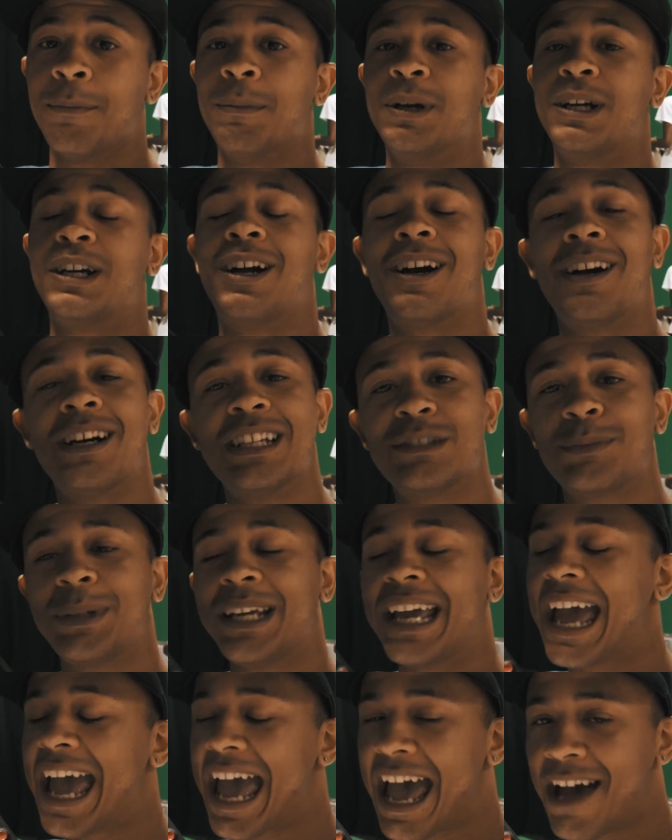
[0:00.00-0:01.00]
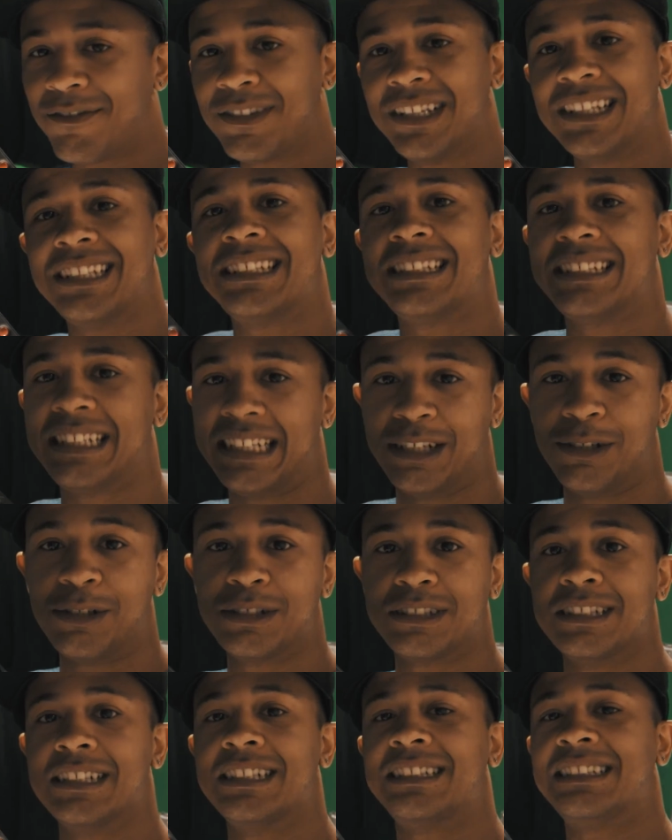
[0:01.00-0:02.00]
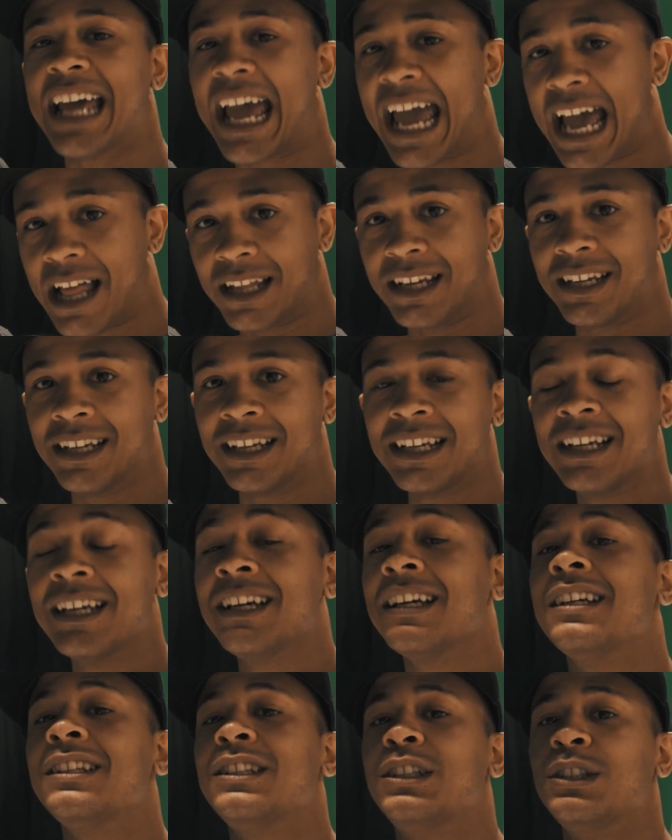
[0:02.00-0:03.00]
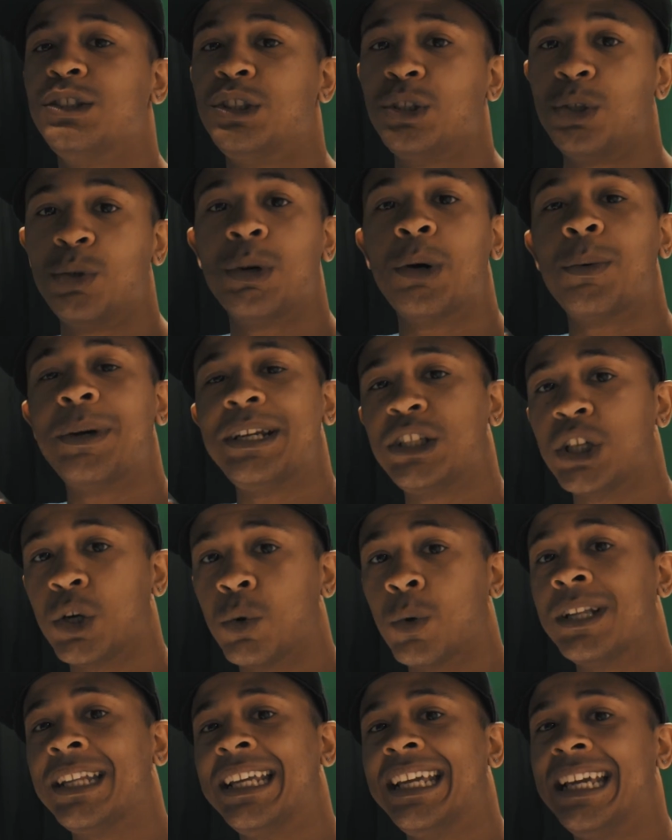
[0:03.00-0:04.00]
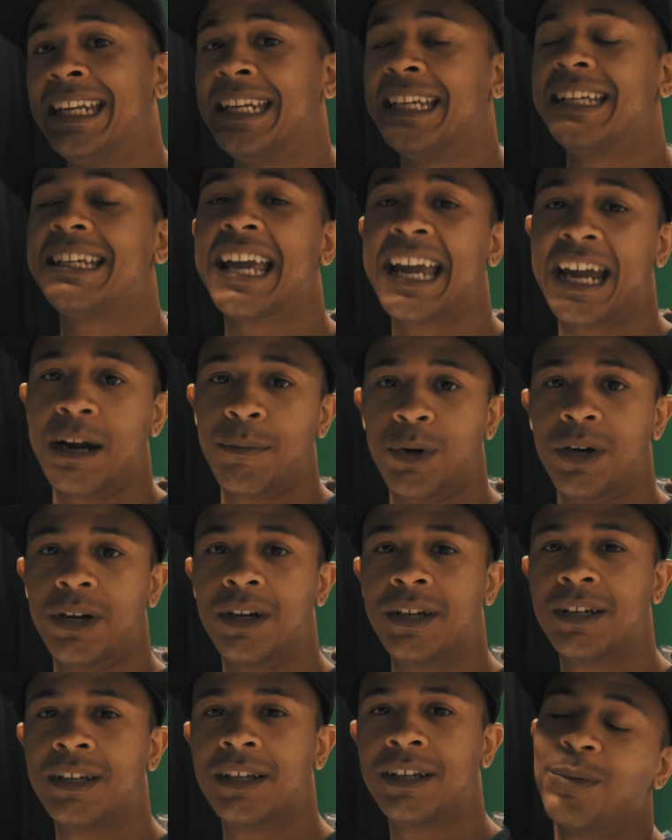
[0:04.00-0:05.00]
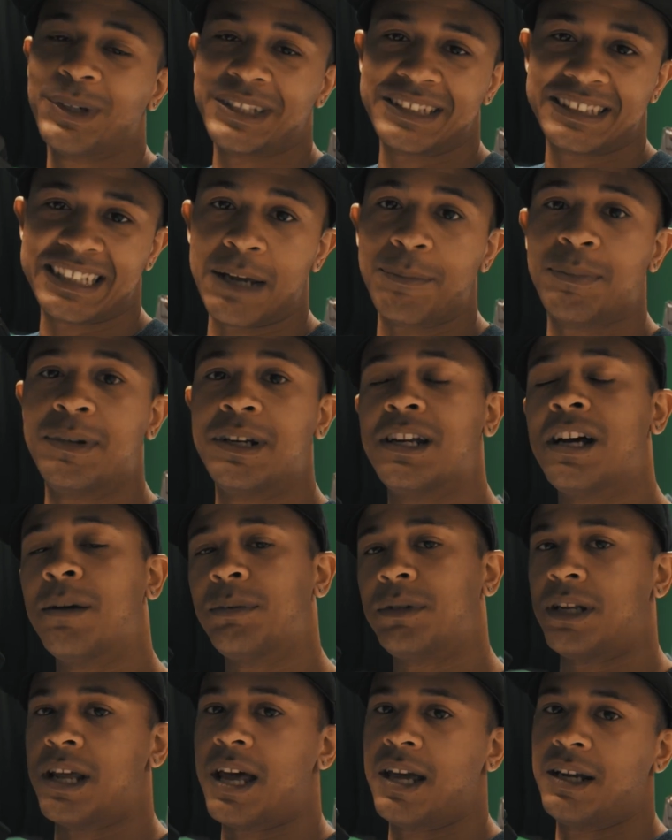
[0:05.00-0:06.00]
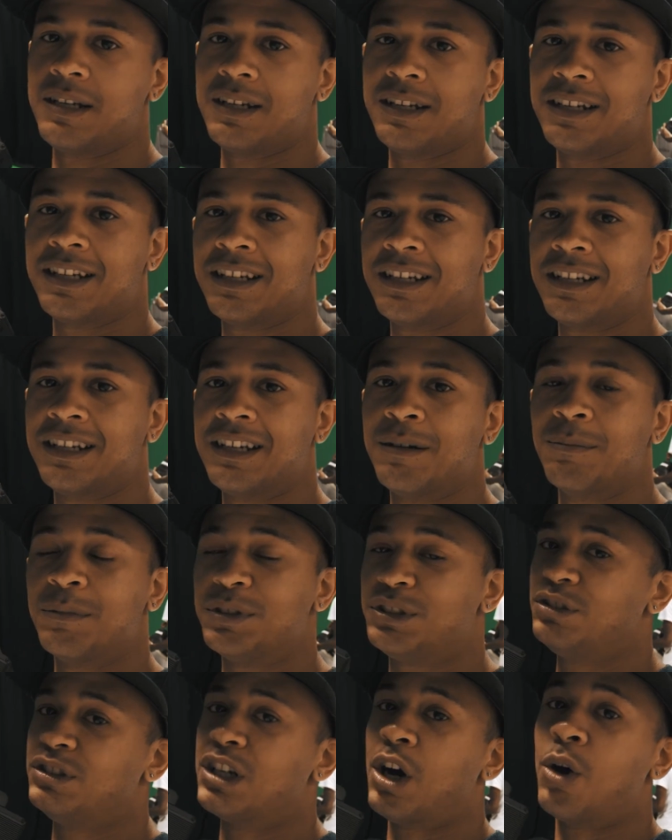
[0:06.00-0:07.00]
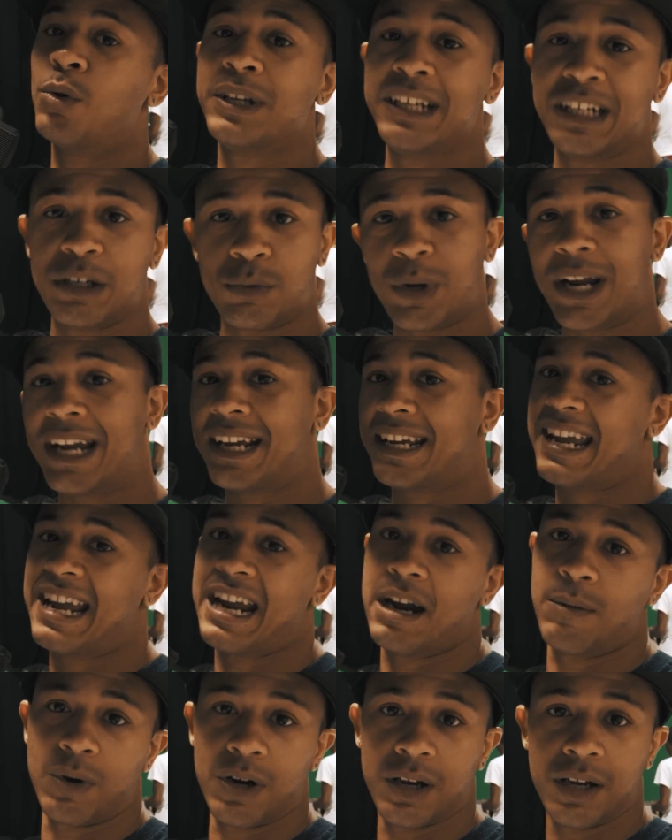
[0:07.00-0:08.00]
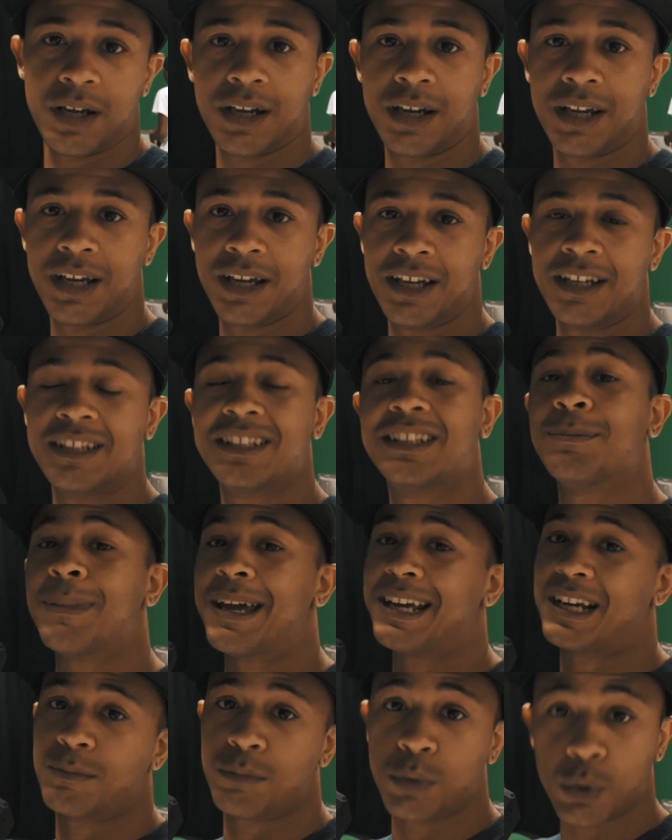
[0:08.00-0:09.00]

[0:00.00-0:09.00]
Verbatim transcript: Because we have the skills and the talent to do what we do with any camera, we stepping it up today. But you don't need a red camera to make a